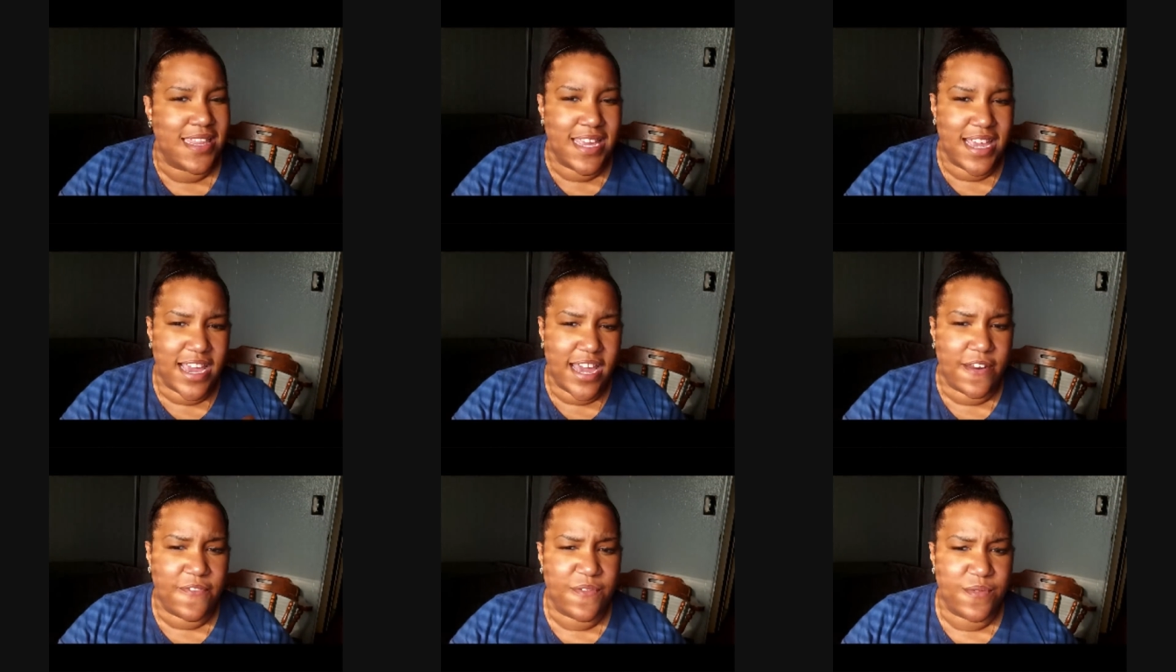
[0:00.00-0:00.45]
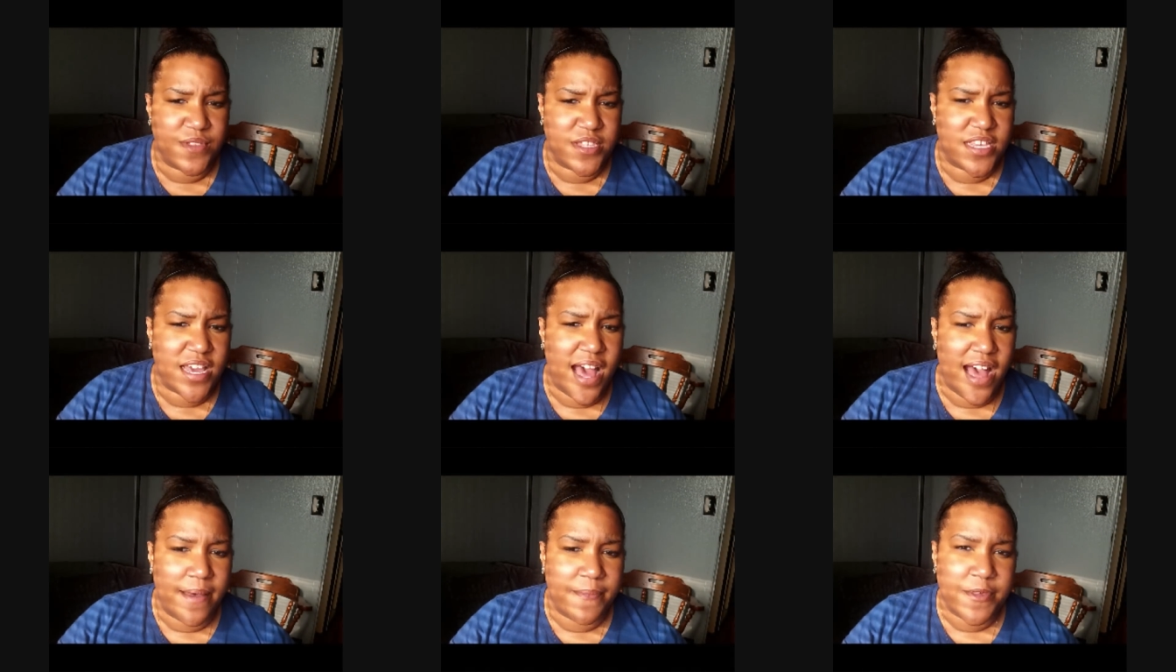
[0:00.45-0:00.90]
I think I got it from
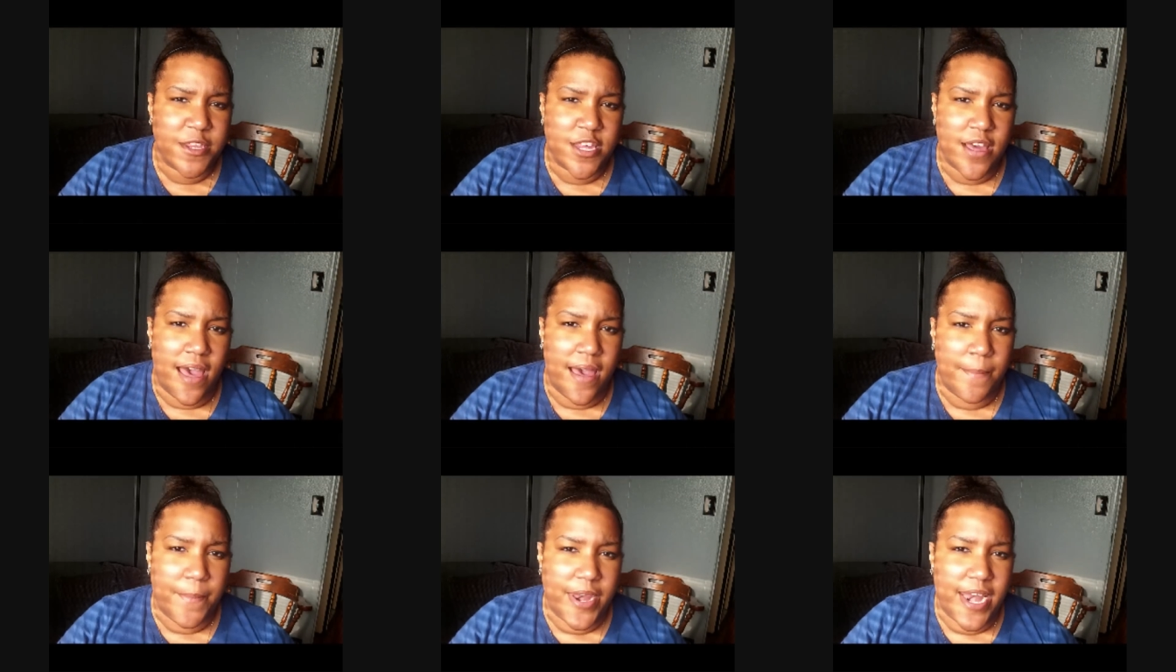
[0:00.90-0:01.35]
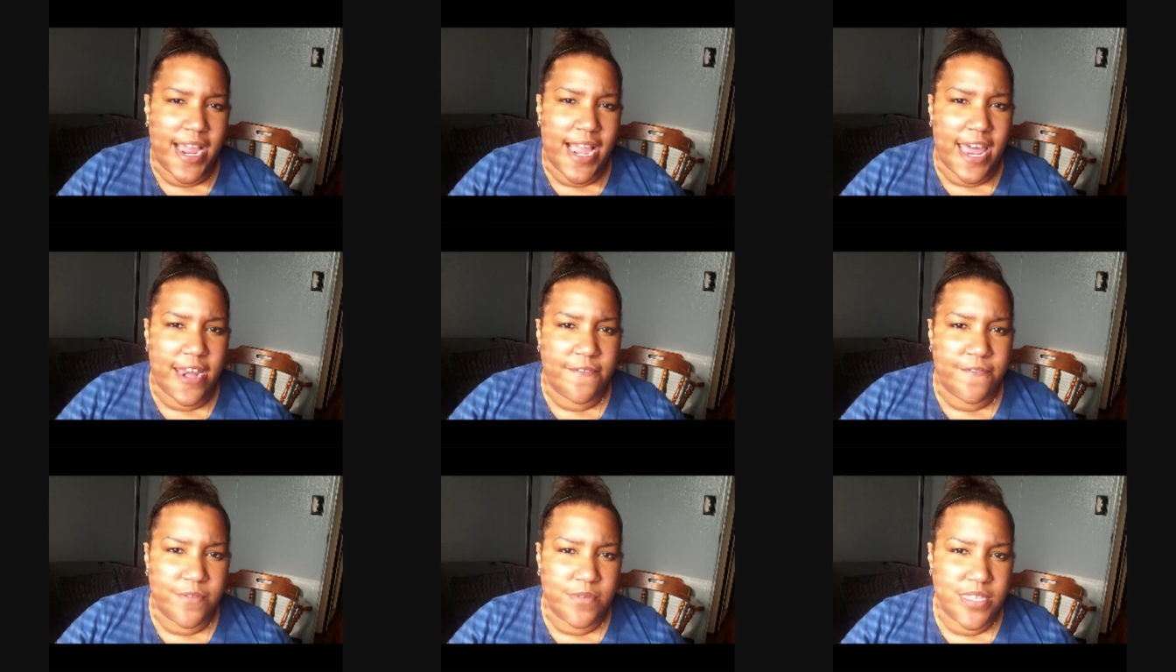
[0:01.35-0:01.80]
Topshop, and I
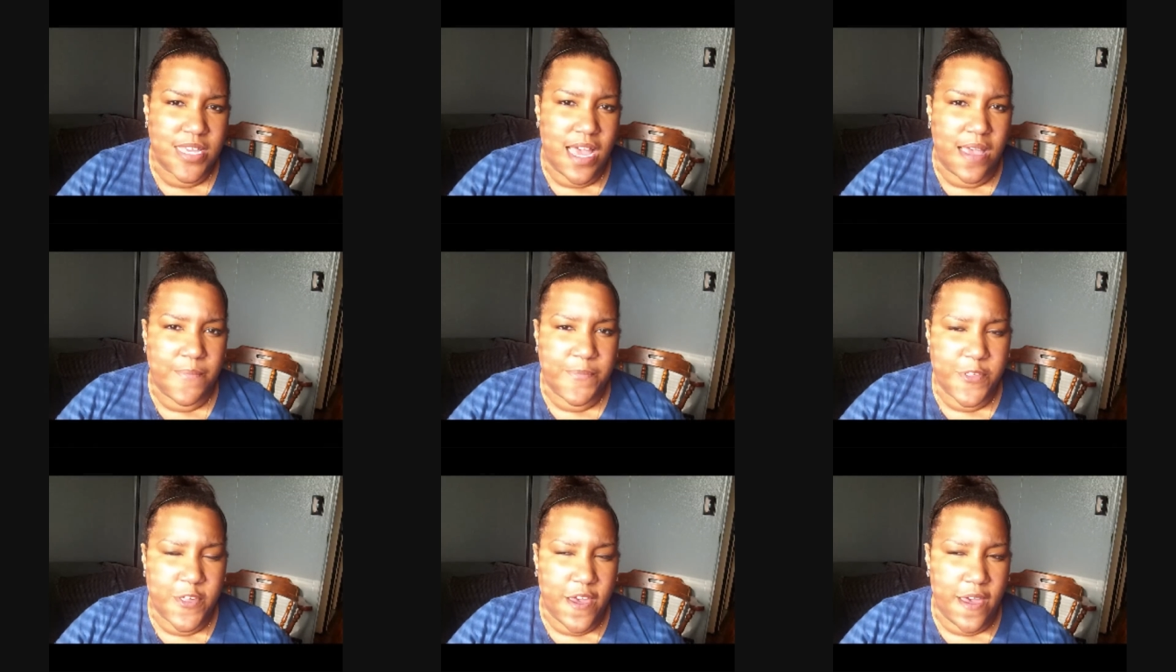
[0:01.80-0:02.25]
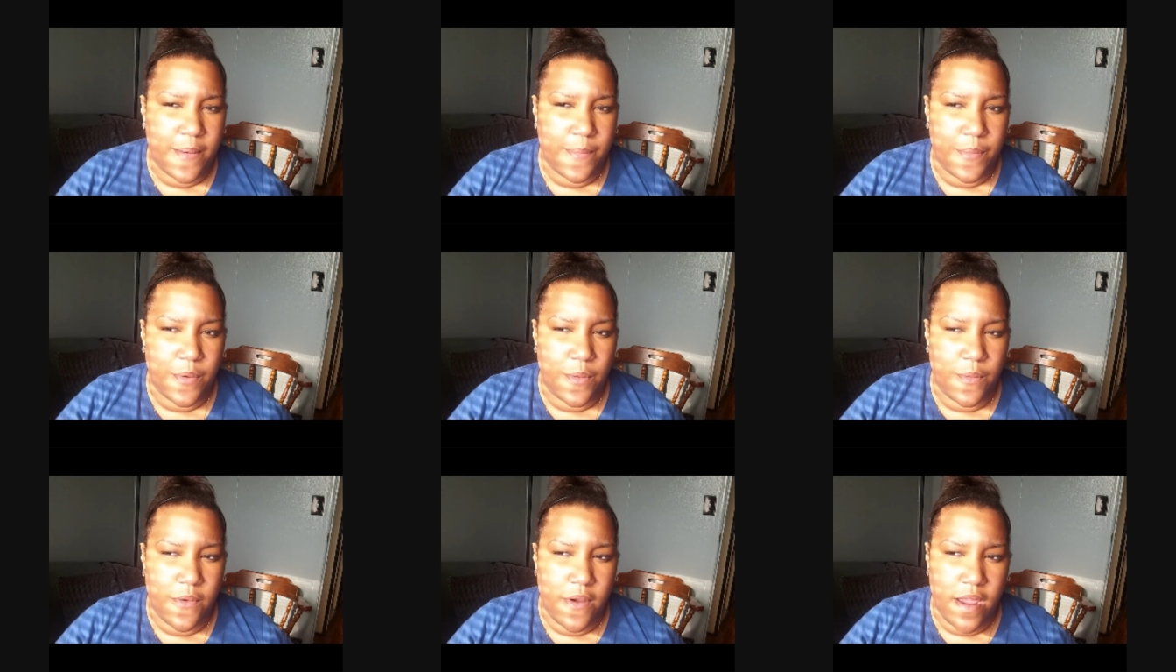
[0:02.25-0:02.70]
got it from
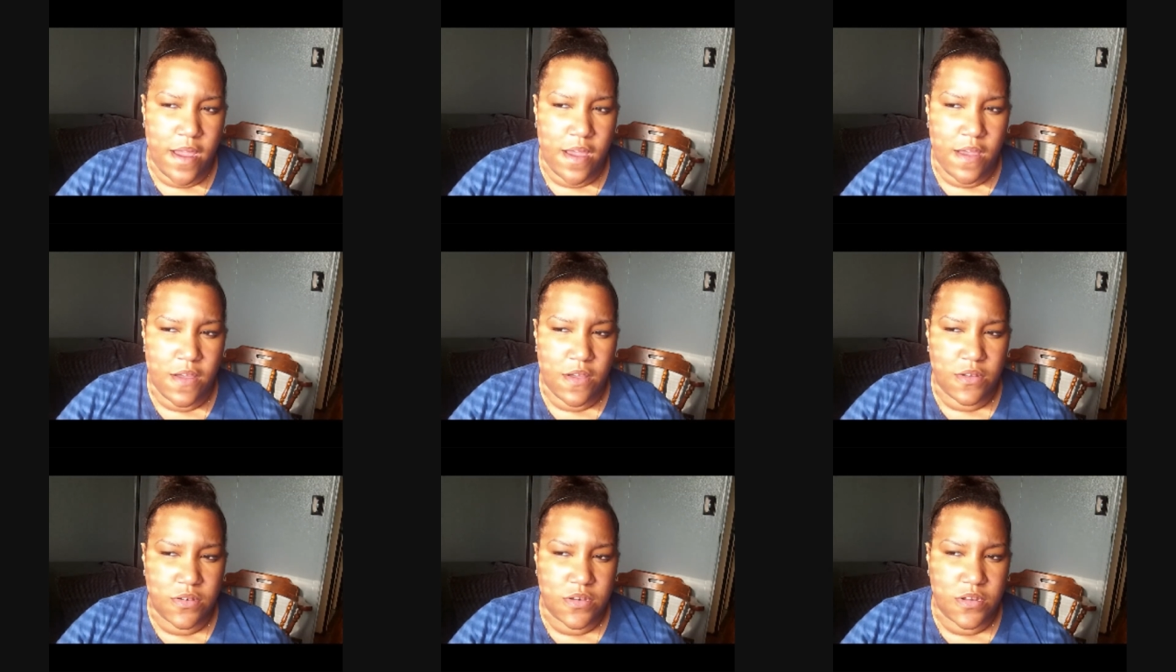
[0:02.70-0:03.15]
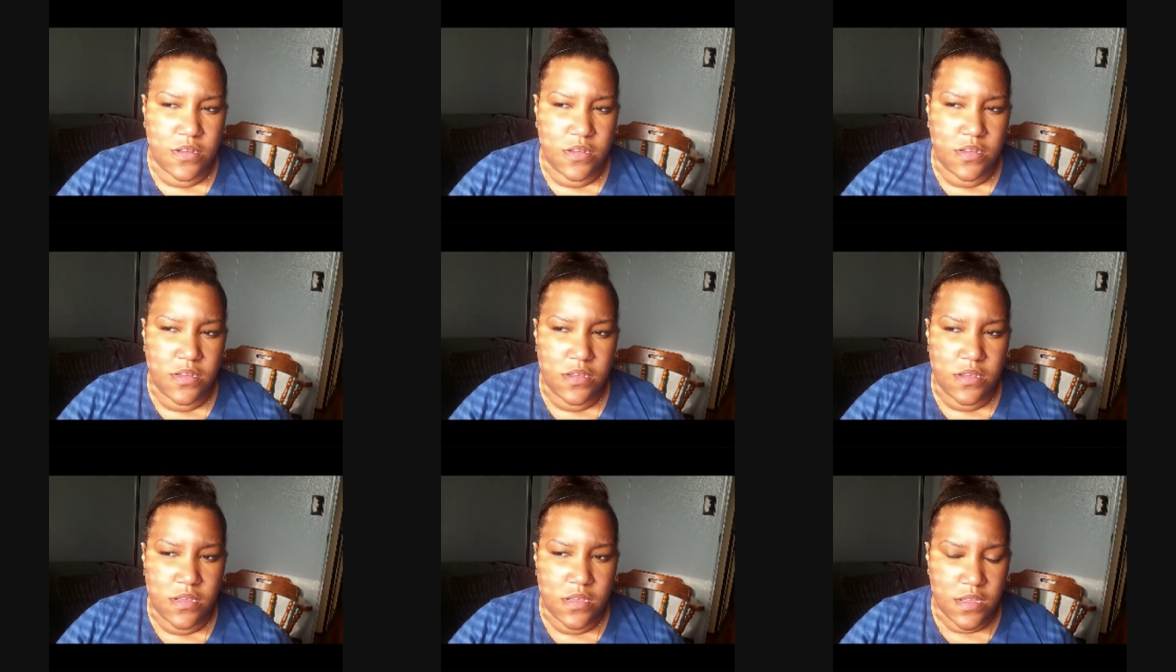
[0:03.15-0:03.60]
Topshop around
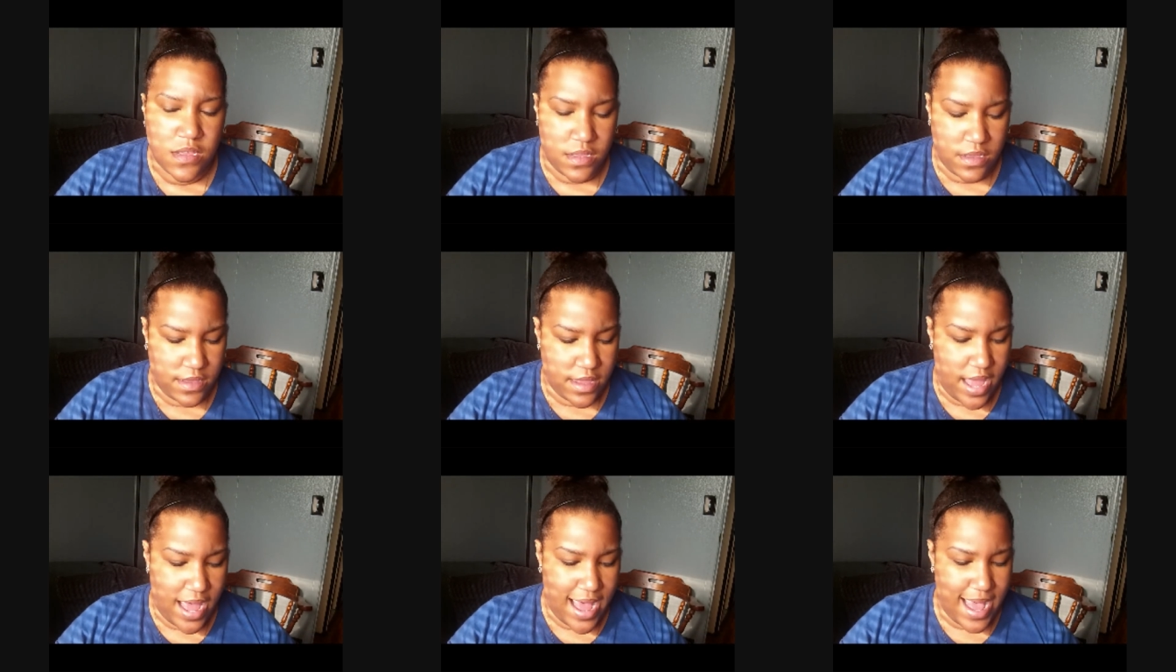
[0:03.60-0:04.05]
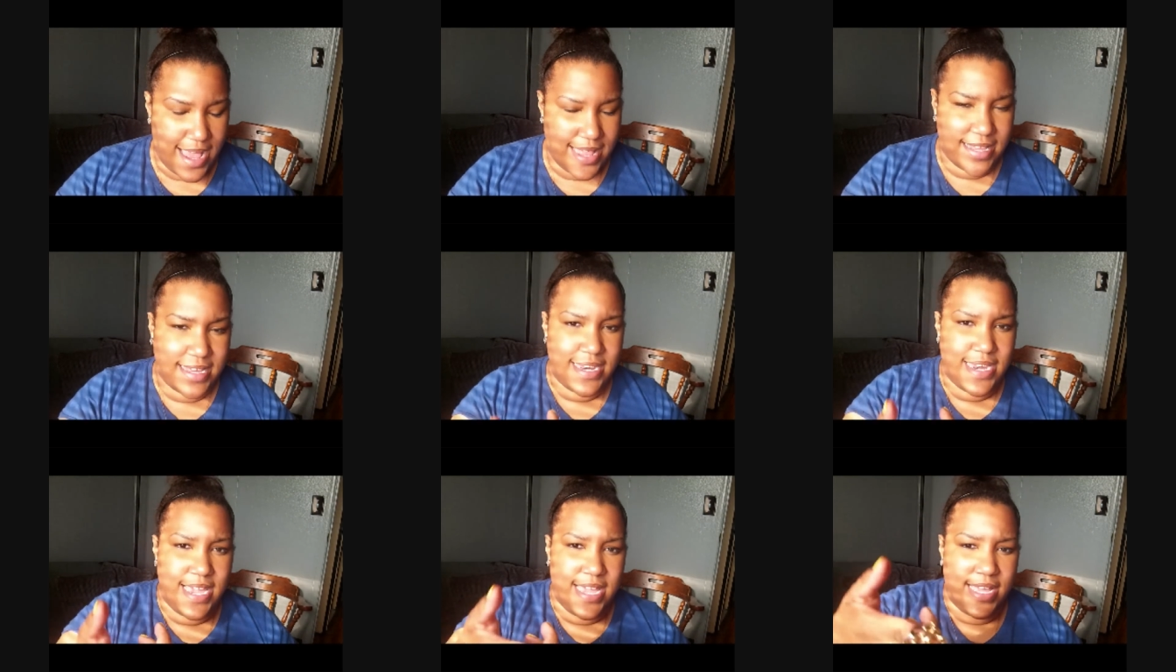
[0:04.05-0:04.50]
the
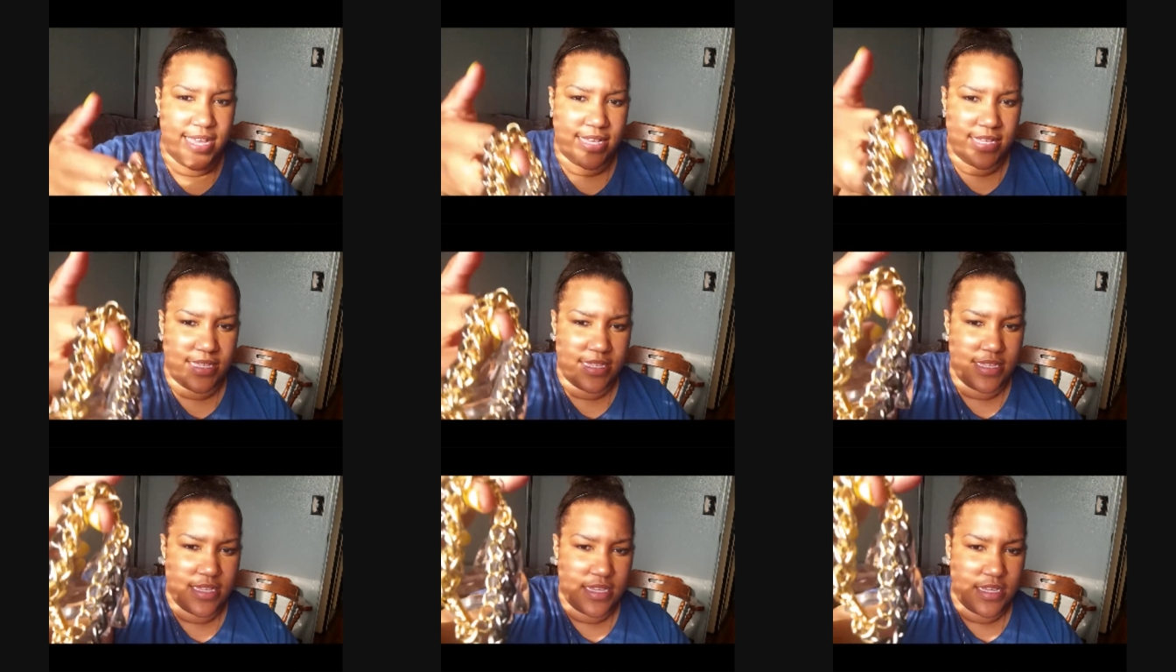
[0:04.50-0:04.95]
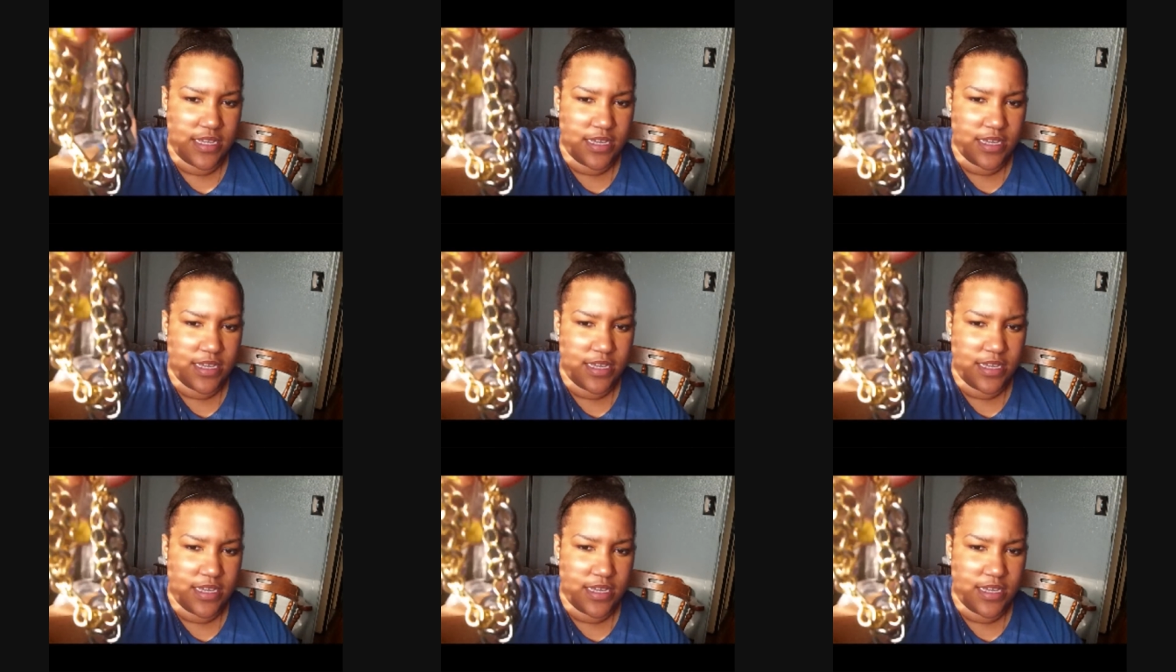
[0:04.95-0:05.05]
holidays.